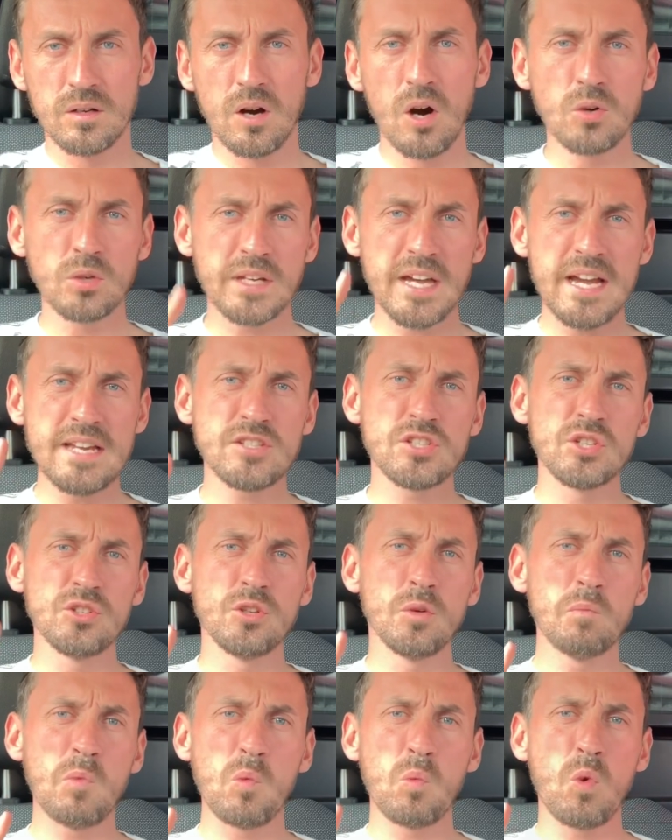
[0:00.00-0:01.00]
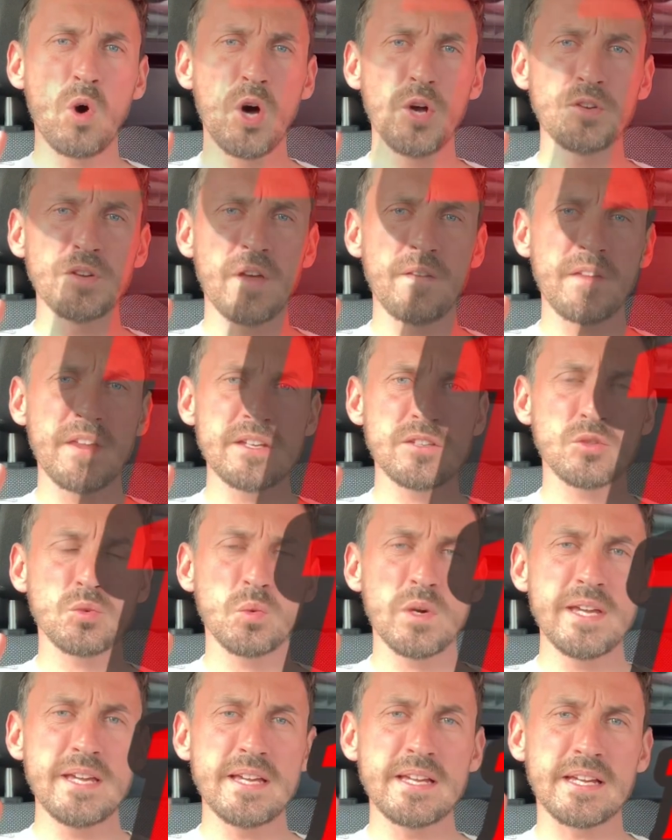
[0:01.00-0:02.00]
Okay, so number one this
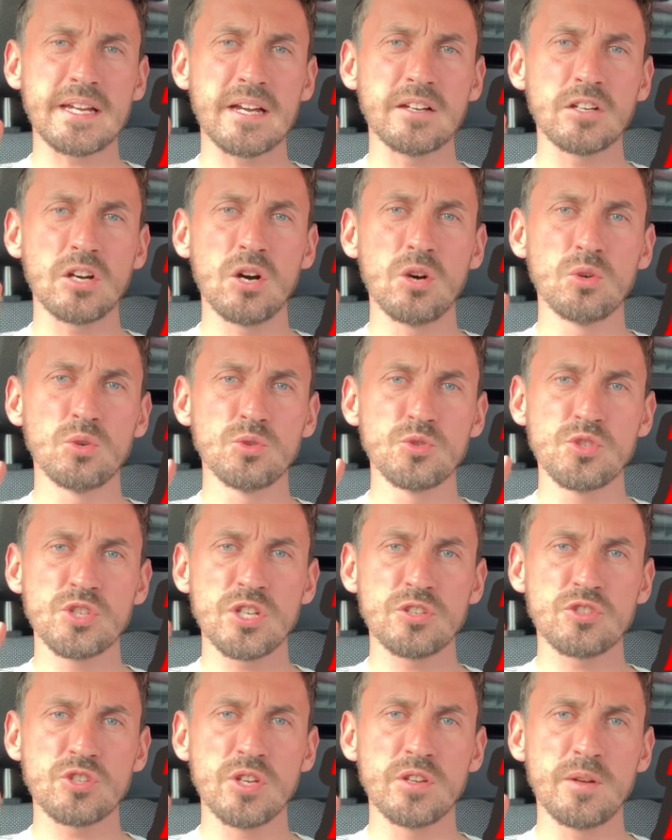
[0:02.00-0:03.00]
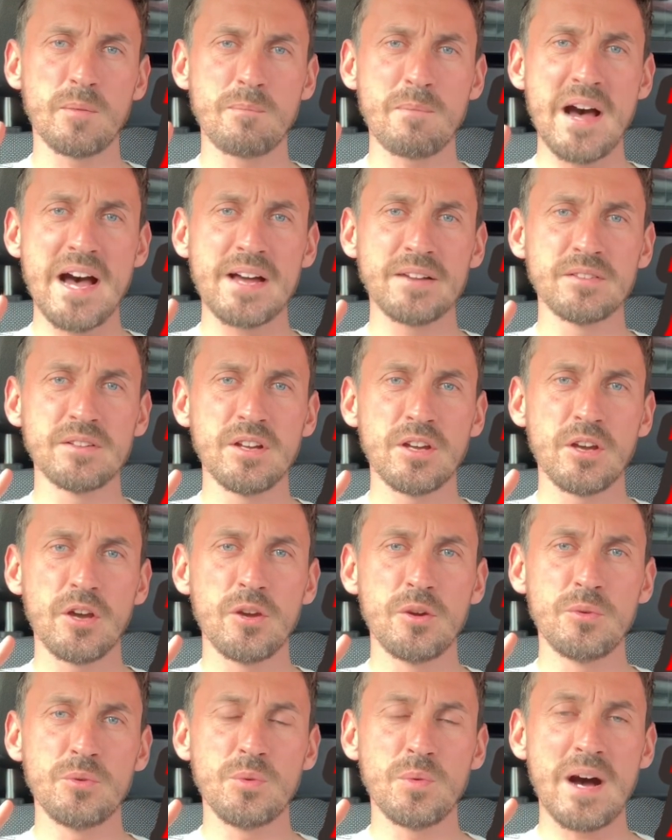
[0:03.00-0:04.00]
week goes to the man
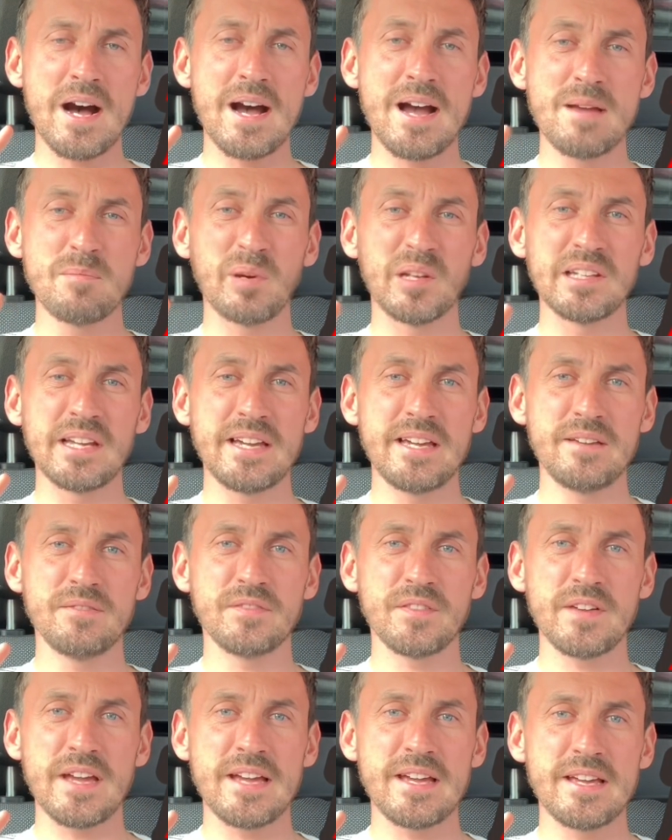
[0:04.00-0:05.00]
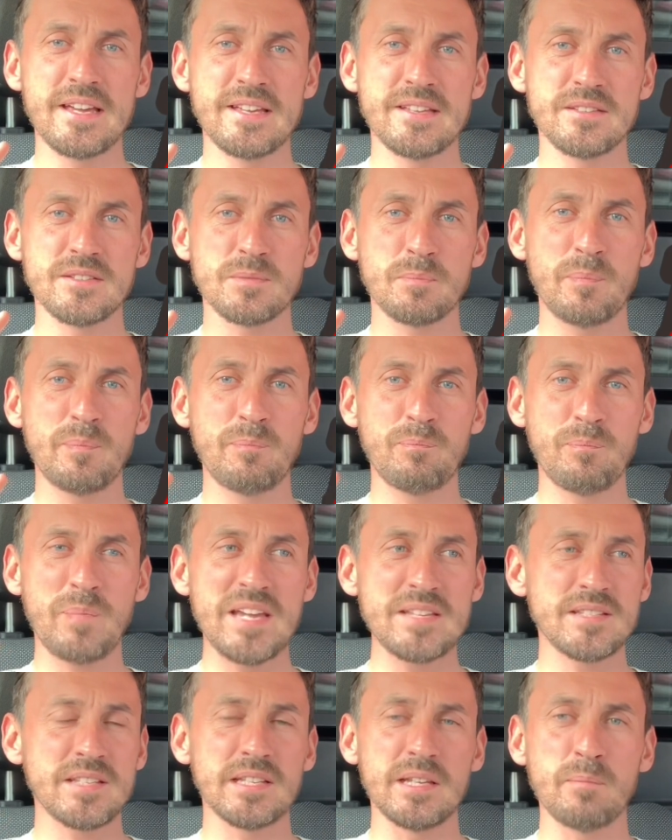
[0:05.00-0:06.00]
who I believe is
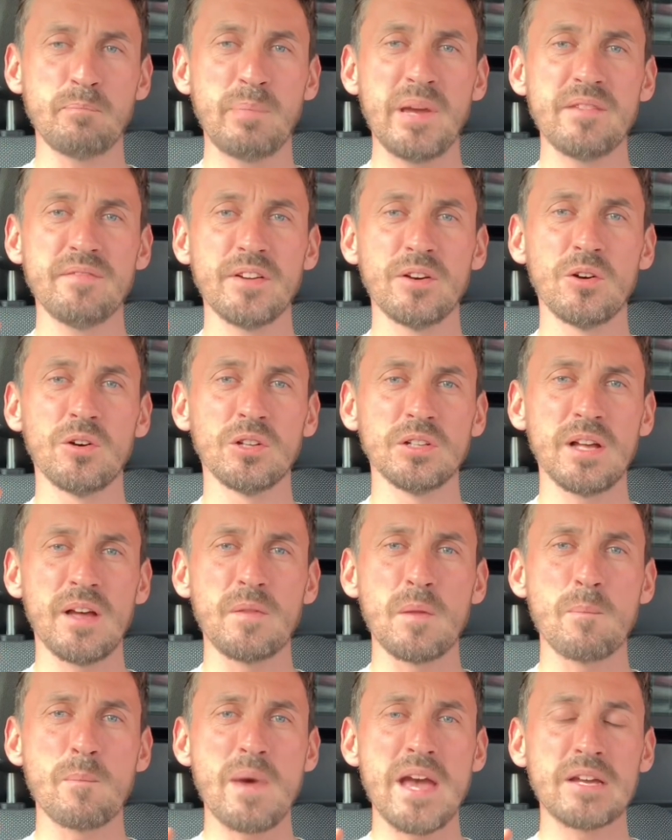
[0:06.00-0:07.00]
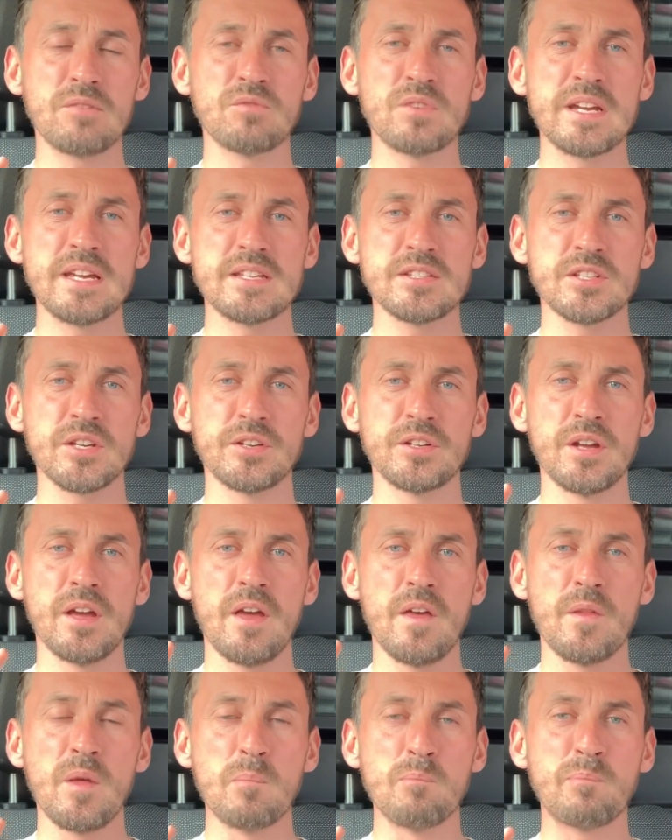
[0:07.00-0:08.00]
basically pivotal and the main
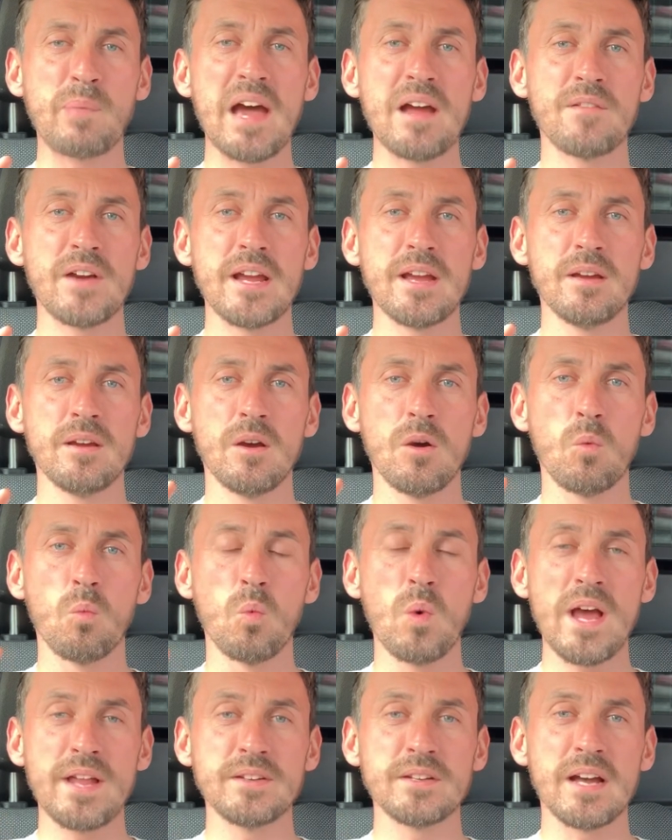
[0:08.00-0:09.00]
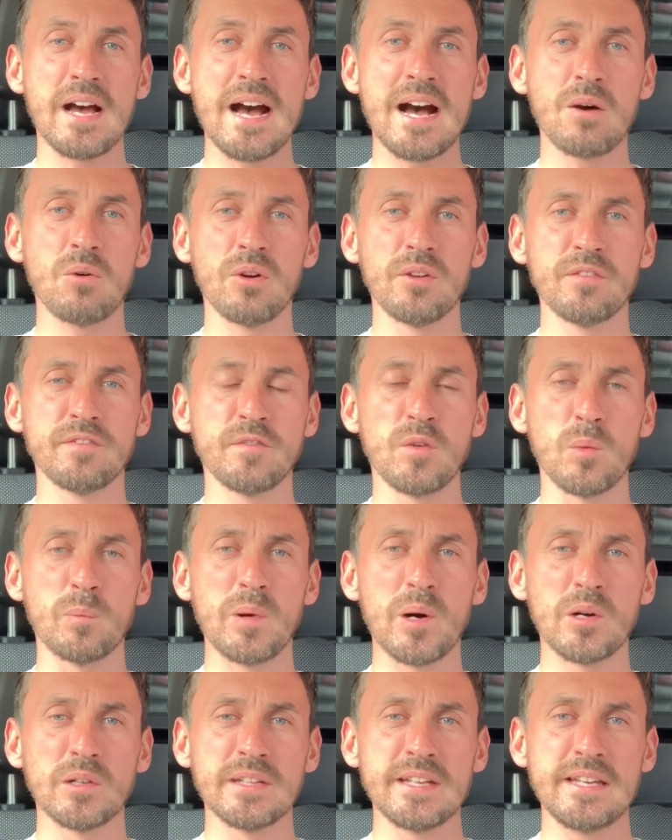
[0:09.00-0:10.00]
reason that Berry went out of the
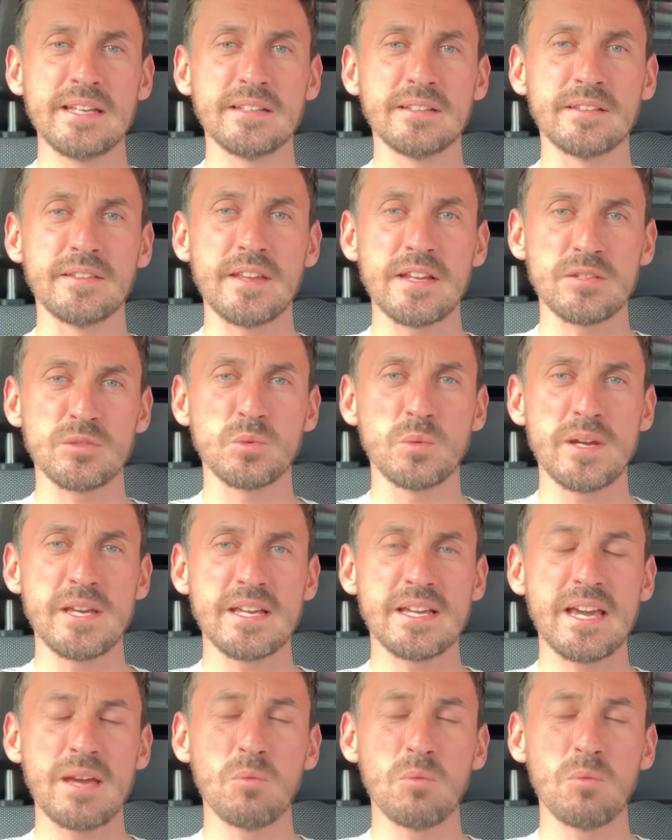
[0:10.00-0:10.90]
Football League this week.